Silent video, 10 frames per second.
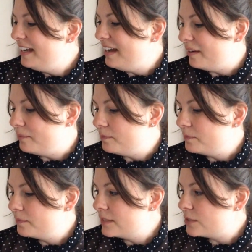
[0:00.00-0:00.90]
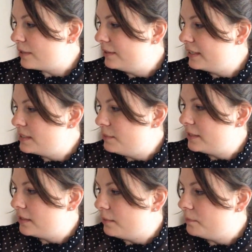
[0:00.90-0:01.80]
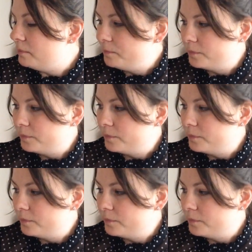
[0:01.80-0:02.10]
So I'd like to make them